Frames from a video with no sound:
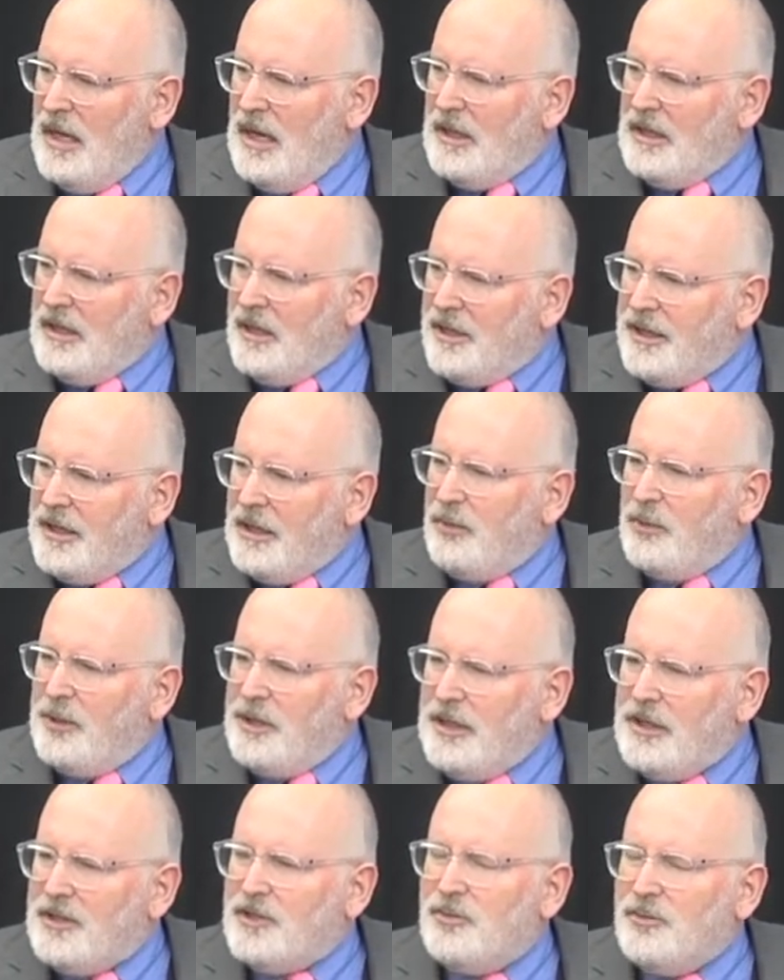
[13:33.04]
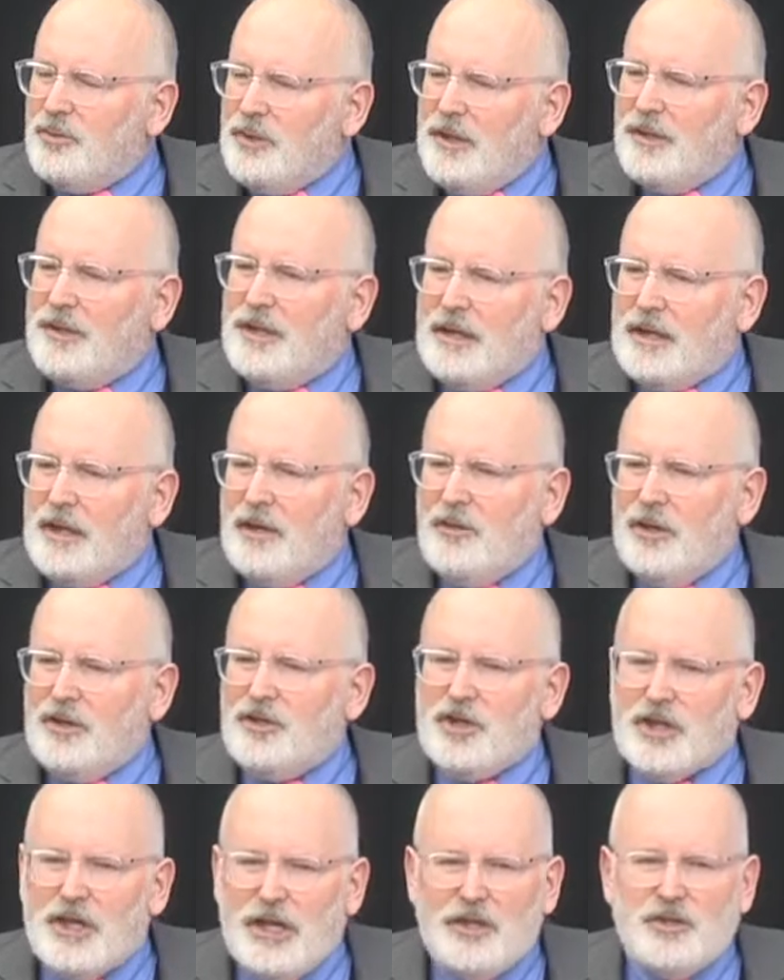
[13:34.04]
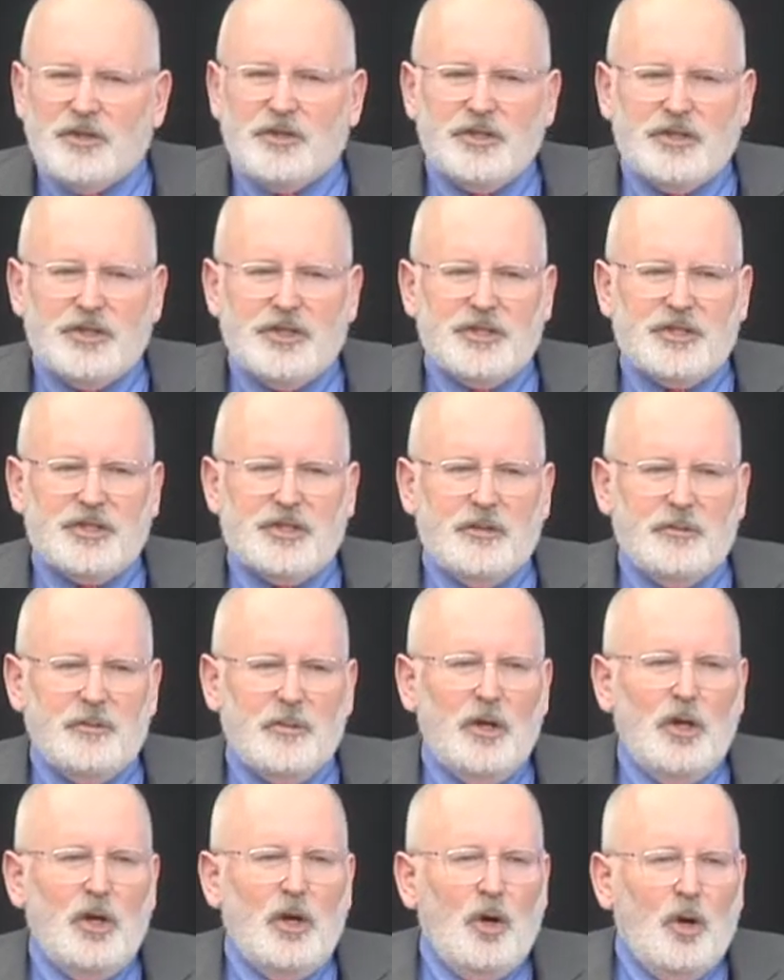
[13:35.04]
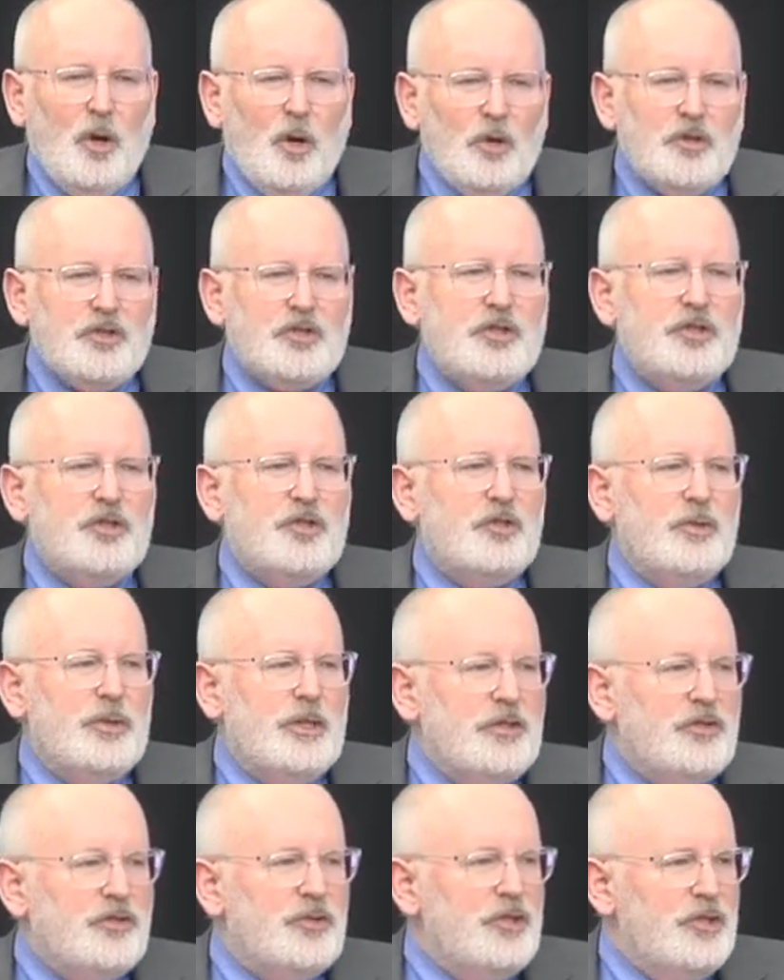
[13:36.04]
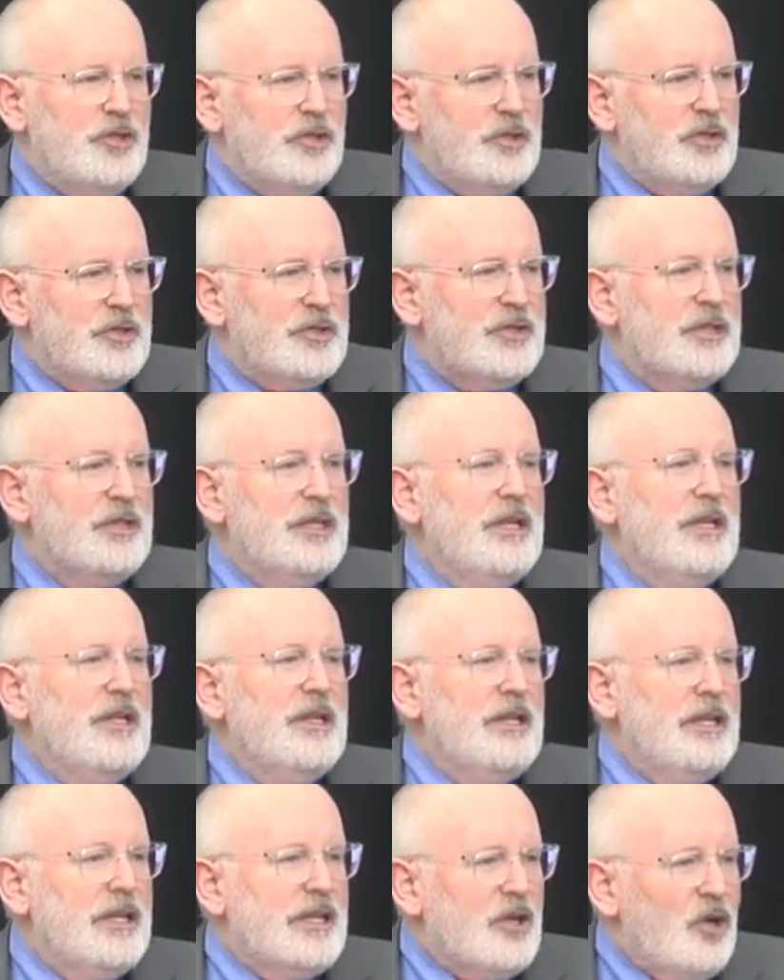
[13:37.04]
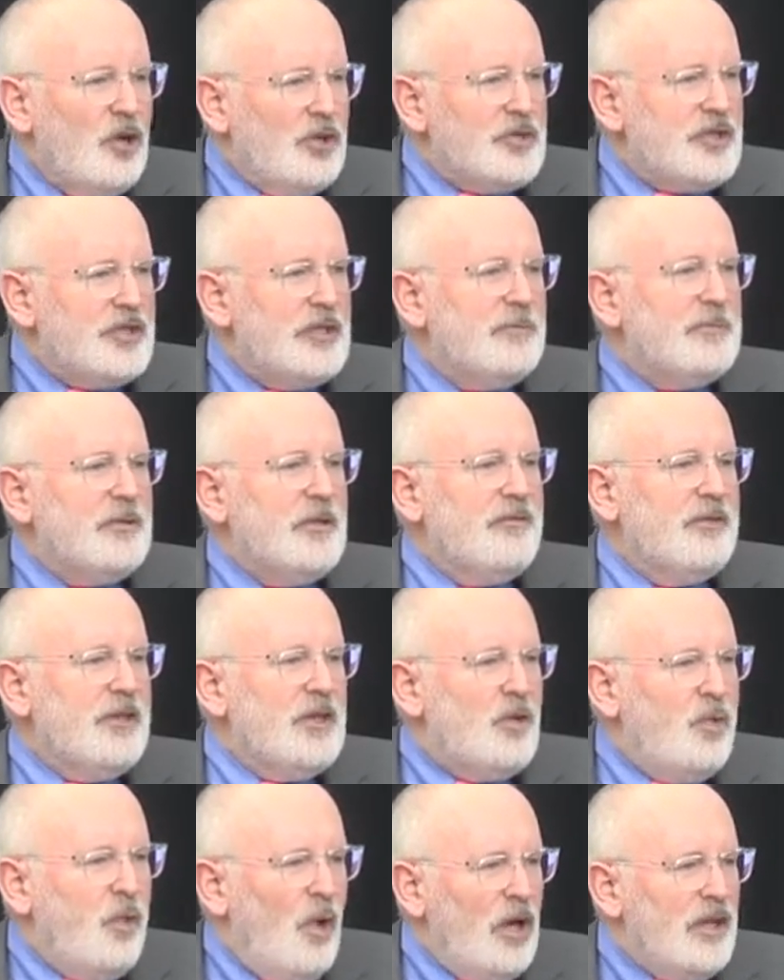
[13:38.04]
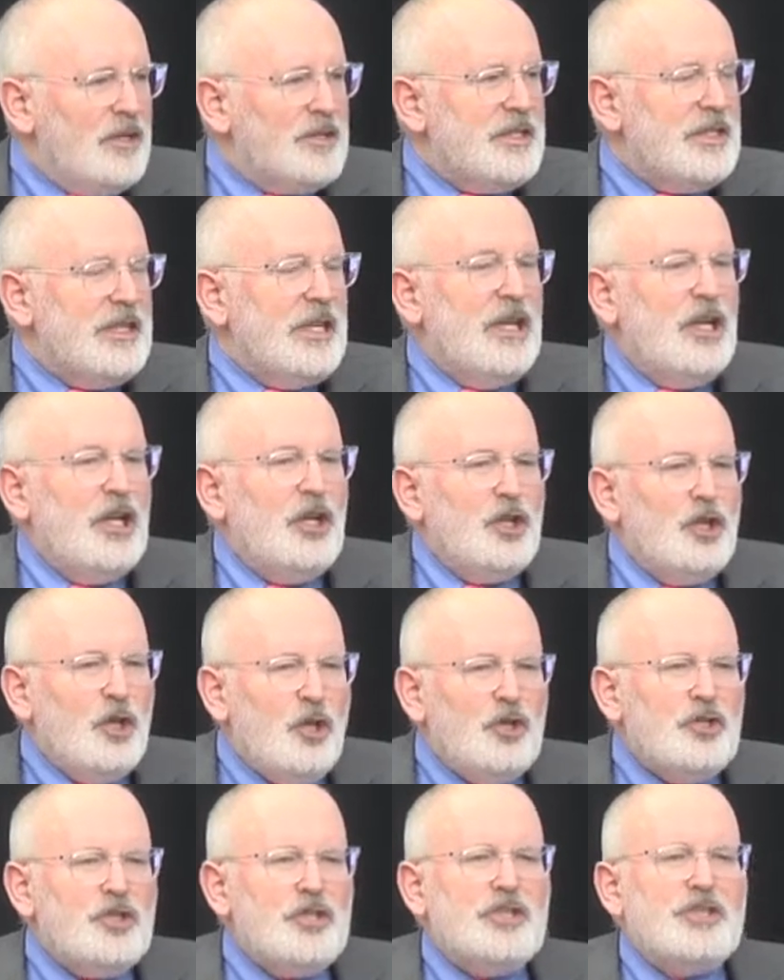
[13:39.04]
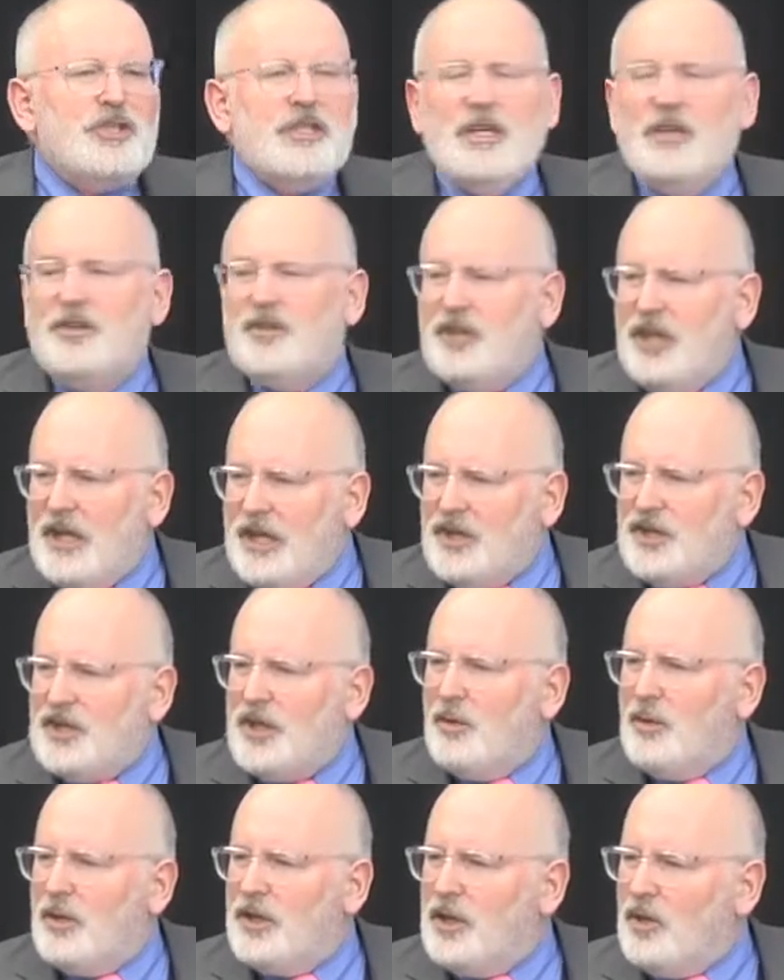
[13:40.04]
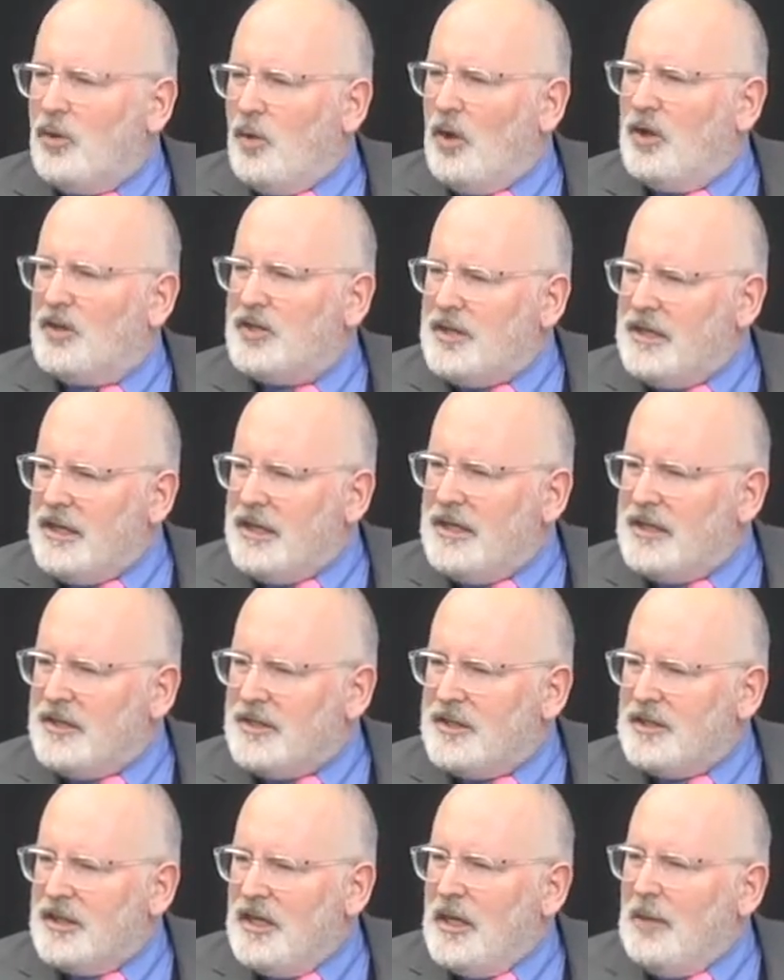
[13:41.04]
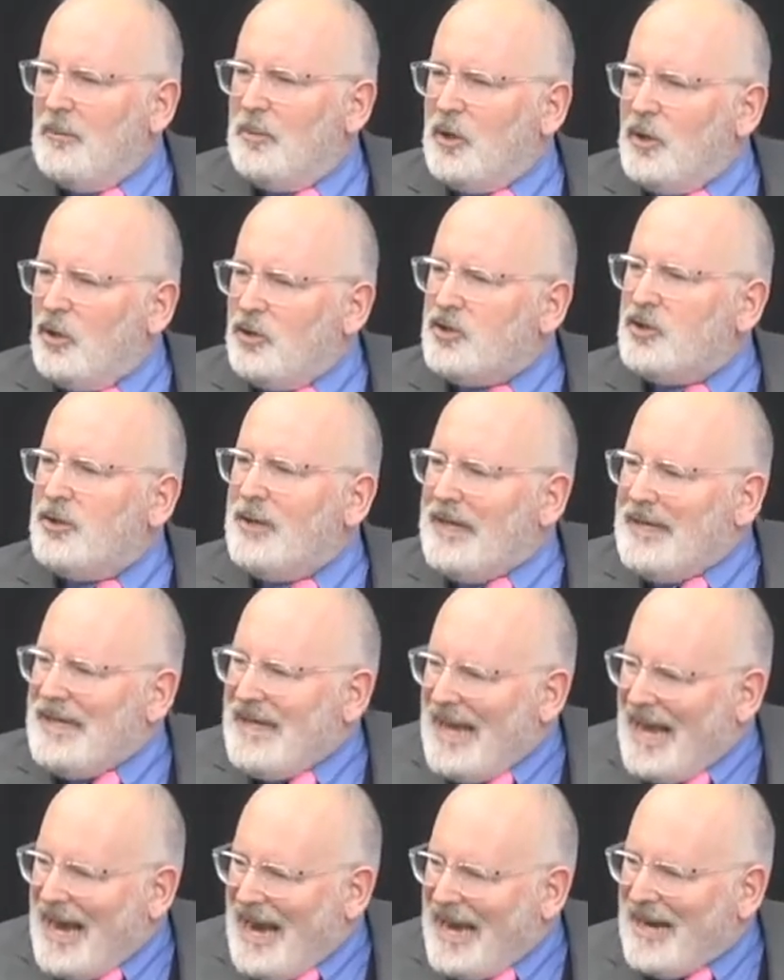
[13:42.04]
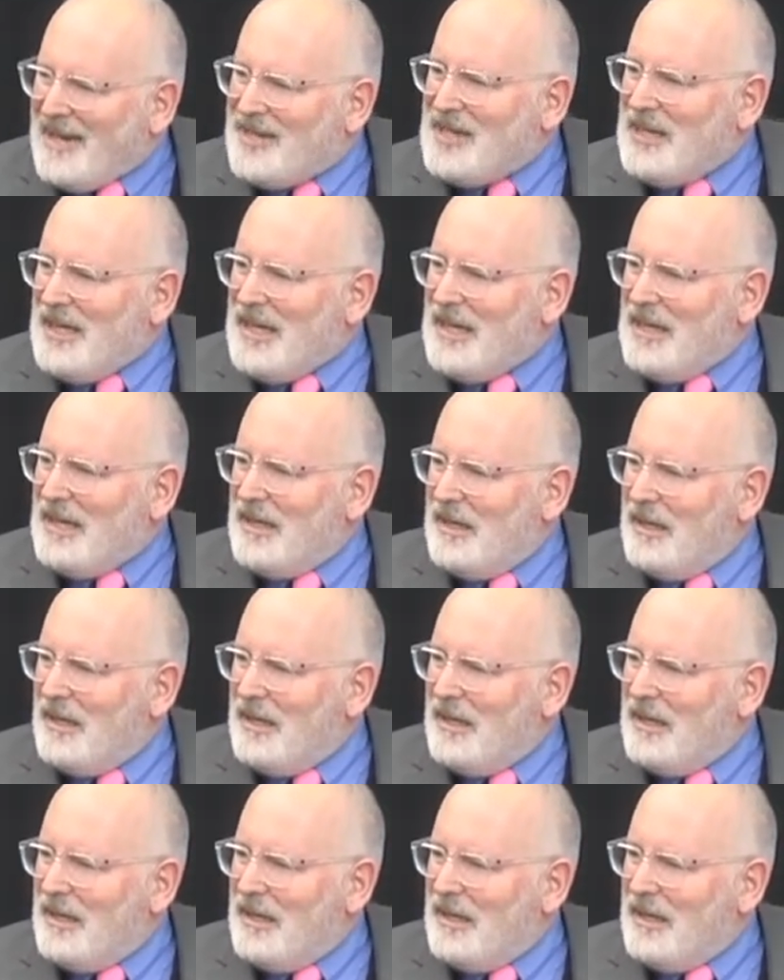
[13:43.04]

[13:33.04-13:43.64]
And I think we need to rethink our educational system, also to introduce the concept of equality, not just in teaching what equality is, but also in acting.